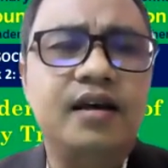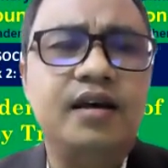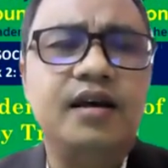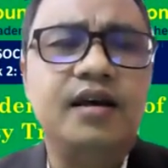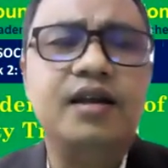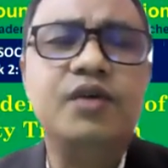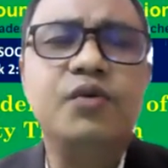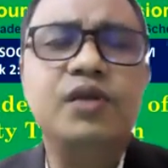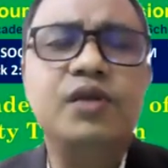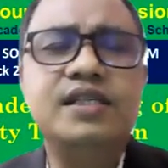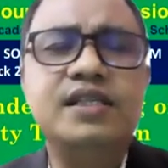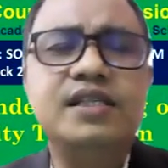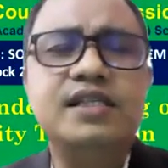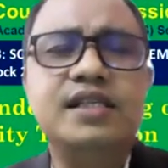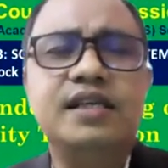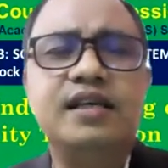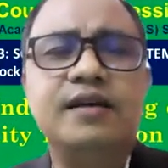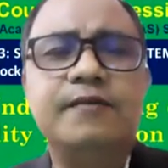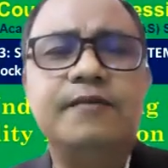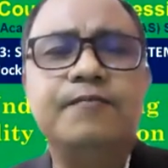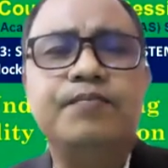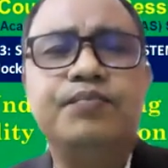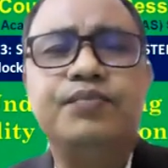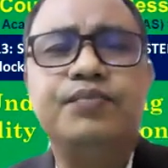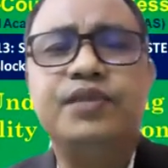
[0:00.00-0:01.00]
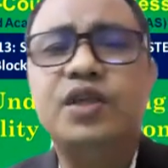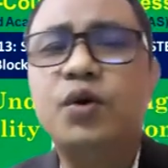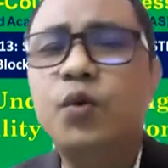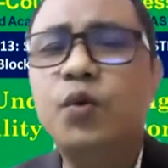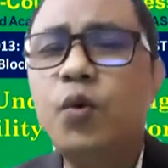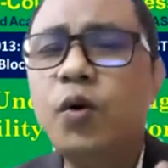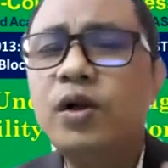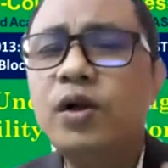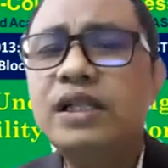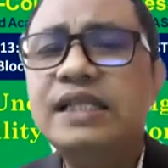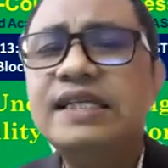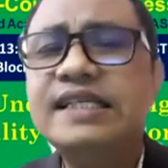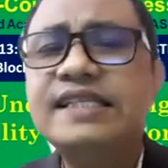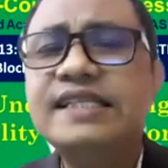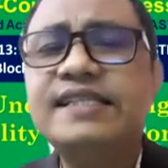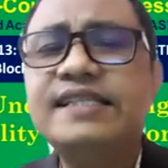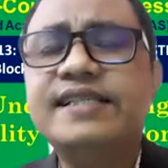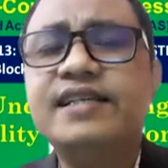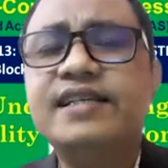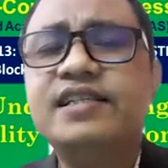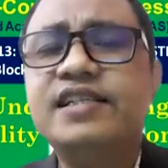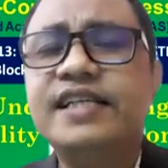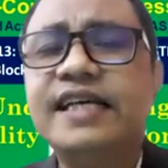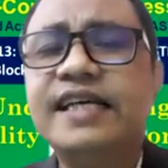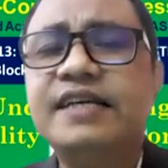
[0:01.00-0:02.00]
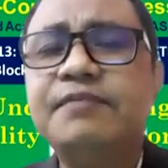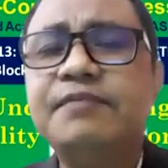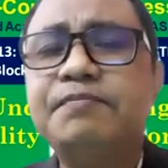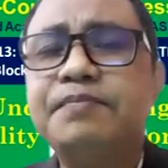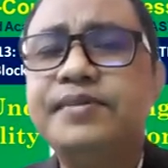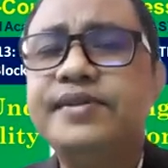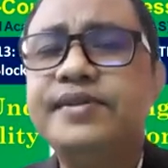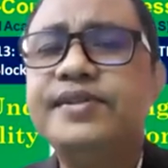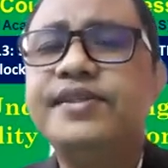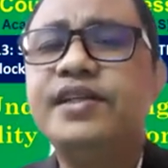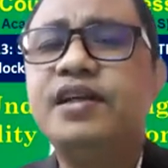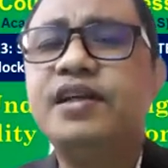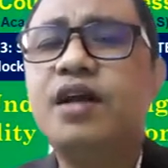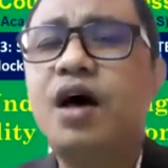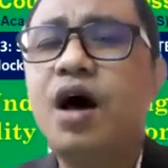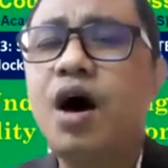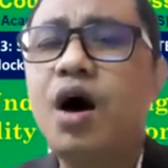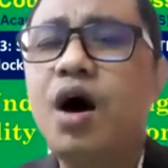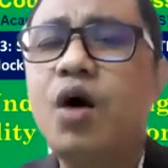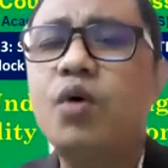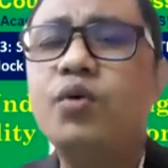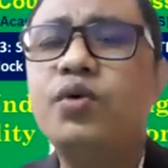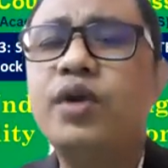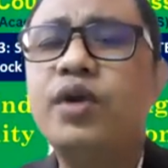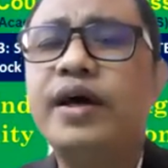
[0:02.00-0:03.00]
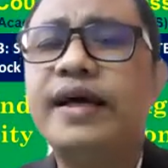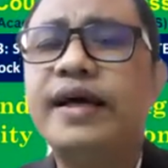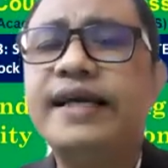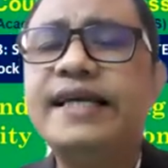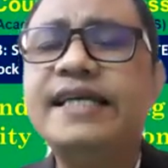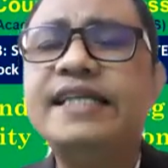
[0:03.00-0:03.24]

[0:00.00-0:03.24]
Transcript: and you will see the world reaches 10% on